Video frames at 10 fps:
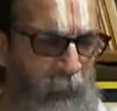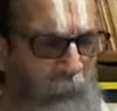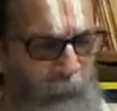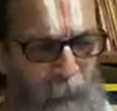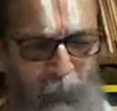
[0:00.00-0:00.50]

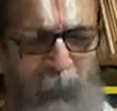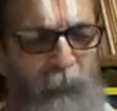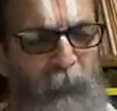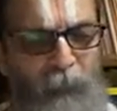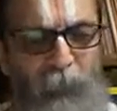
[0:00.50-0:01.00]
It is the
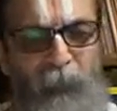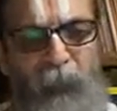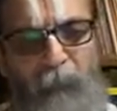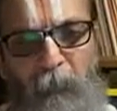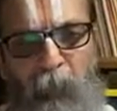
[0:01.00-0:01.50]
biggest
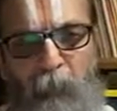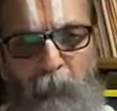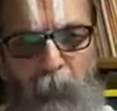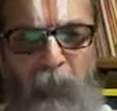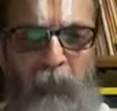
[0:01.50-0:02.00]
misfortune of
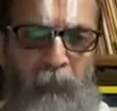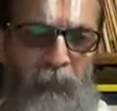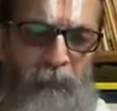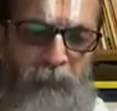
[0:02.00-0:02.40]
modern Bharat,